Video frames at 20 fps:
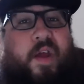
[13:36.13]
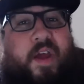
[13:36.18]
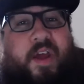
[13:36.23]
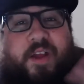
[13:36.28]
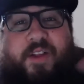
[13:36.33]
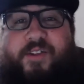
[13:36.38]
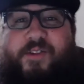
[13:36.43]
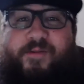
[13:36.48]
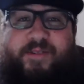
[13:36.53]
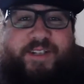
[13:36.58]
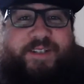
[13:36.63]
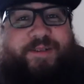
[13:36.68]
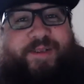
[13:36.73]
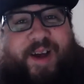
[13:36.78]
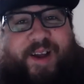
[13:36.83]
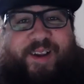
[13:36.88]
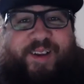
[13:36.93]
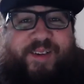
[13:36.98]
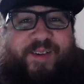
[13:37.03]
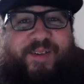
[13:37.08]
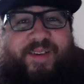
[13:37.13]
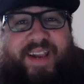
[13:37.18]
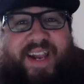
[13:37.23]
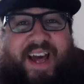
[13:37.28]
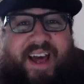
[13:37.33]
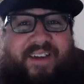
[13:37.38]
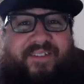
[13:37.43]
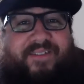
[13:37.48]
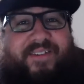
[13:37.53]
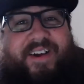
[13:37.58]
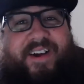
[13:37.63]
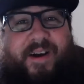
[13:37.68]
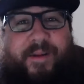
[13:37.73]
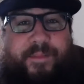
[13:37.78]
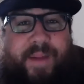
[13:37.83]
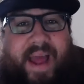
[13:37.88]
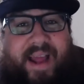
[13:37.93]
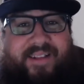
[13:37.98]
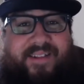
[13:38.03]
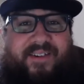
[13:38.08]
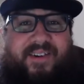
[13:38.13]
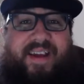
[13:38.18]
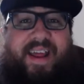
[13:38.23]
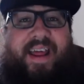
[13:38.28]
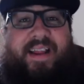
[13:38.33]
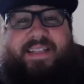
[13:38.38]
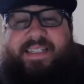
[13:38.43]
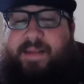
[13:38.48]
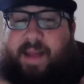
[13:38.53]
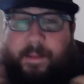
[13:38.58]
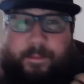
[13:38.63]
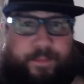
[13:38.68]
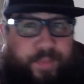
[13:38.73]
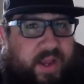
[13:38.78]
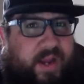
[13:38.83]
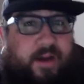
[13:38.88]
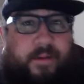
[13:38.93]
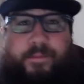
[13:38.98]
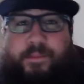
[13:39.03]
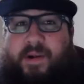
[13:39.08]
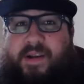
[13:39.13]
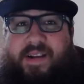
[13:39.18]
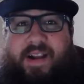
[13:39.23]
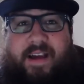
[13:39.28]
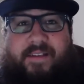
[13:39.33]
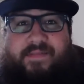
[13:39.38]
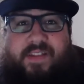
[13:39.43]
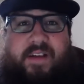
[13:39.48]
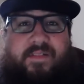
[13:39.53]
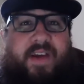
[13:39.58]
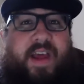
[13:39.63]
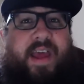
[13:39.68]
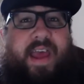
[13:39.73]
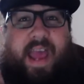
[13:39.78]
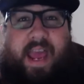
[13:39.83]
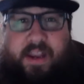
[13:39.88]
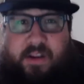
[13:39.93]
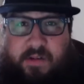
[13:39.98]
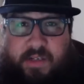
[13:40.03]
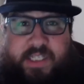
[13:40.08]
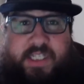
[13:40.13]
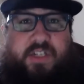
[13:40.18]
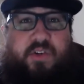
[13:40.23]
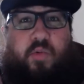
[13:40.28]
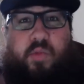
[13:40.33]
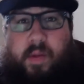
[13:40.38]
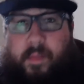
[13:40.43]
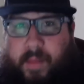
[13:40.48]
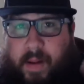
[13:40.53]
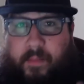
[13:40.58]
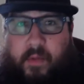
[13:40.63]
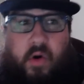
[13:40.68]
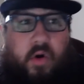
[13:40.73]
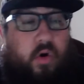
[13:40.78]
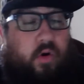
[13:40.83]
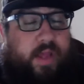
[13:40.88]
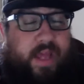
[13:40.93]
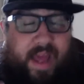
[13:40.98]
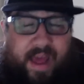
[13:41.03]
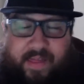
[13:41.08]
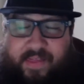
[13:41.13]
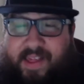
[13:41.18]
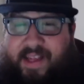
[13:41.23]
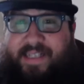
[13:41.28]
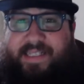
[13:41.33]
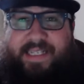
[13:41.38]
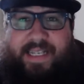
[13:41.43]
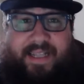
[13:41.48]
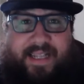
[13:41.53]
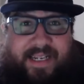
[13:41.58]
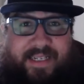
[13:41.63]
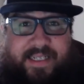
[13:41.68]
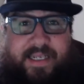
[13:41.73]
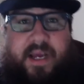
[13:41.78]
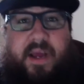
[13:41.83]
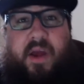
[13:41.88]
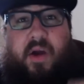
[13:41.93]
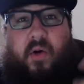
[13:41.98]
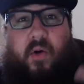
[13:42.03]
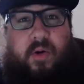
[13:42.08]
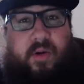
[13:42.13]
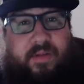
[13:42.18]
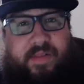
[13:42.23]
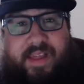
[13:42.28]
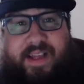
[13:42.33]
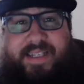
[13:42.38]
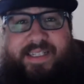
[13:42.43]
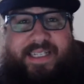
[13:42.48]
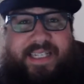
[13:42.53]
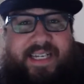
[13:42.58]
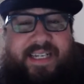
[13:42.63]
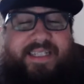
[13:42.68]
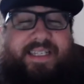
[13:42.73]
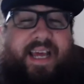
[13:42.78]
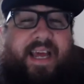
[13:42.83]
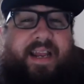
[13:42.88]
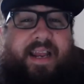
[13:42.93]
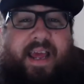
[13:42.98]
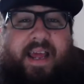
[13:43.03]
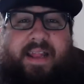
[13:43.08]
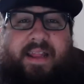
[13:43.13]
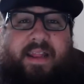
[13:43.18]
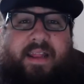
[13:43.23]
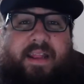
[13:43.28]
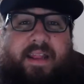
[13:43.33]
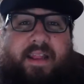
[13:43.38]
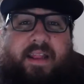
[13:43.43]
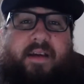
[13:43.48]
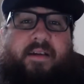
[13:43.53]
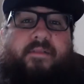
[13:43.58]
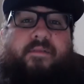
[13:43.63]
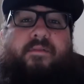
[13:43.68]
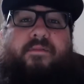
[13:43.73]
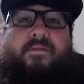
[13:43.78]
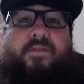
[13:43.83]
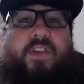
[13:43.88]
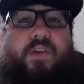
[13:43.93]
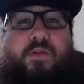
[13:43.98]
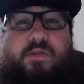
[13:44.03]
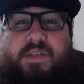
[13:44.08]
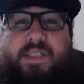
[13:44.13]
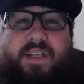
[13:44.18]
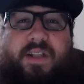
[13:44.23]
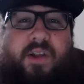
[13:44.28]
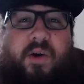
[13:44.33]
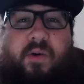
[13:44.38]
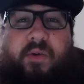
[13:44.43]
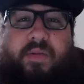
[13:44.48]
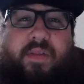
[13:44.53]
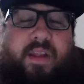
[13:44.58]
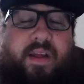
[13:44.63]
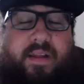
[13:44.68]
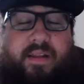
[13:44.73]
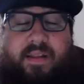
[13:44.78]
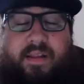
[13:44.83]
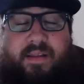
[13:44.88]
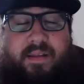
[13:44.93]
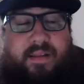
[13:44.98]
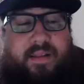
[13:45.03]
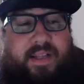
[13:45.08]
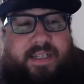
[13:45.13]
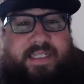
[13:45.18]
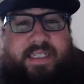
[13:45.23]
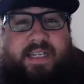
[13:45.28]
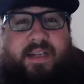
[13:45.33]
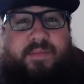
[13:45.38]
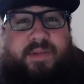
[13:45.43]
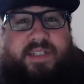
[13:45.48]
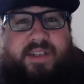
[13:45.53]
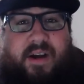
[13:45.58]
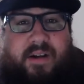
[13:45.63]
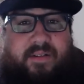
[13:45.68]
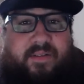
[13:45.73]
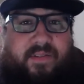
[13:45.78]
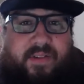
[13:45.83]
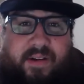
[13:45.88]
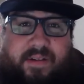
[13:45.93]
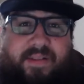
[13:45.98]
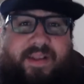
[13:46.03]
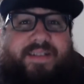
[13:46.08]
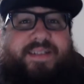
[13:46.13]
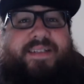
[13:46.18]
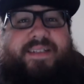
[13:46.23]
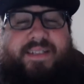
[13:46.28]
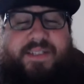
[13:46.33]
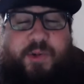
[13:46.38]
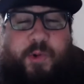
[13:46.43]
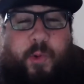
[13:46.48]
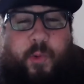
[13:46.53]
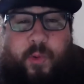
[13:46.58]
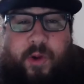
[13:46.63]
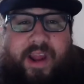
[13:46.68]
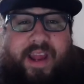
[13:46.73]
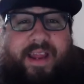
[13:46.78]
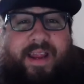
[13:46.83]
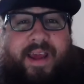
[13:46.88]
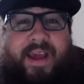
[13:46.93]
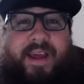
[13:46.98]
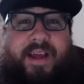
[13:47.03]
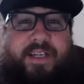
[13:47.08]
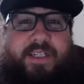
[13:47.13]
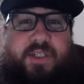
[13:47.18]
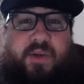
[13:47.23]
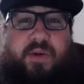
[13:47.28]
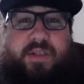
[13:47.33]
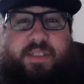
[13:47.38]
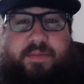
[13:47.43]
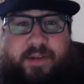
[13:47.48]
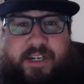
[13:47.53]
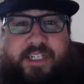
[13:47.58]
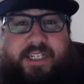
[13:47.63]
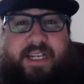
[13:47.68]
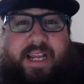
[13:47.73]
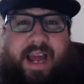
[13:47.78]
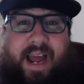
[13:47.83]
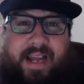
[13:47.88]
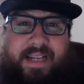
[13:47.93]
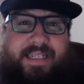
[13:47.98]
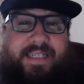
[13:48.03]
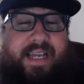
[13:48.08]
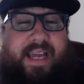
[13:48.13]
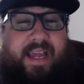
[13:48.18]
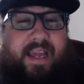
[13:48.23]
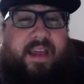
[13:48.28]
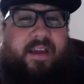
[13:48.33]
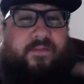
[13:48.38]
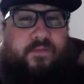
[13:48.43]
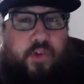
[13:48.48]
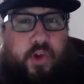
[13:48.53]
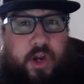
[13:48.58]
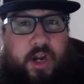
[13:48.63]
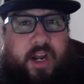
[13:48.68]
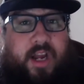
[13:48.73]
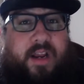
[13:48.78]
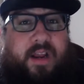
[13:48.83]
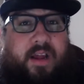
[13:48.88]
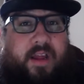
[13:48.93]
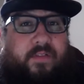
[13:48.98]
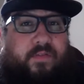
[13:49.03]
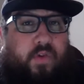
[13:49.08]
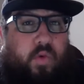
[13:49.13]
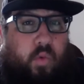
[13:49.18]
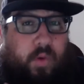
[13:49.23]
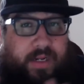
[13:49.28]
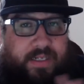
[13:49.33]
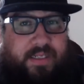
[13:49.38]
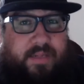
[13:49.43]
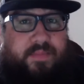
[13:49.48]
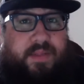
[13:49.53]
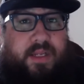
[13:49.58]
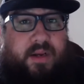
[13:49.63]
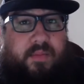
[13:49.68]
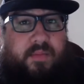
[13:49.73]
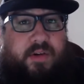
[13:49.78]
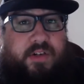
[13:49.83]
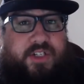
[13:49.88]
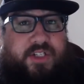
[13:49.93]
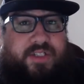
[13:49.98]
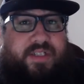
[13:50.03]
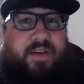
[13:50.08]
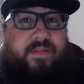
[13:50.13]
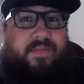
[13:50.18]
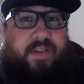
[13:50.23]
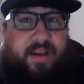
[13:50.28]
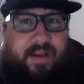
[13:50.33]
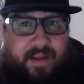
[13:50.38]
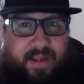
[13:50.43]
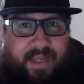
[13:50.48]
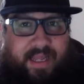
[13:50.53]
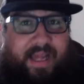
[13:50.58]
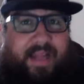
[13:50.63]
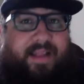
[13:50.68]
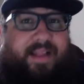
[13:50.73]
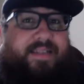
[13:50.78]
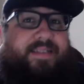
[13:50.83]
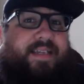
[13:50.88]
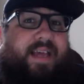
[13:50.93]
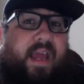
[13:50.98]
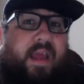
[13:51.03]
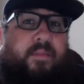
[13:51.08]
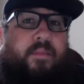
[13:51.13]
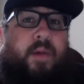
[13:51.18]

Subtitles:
do what you got to do in life, come back to it and pick up where you left off, and you'll still remember, oh yeah, this and this, or this and the views alone, the cinematography on this is great. So especially, I'd say if you want something to immerse yourself in, get this game.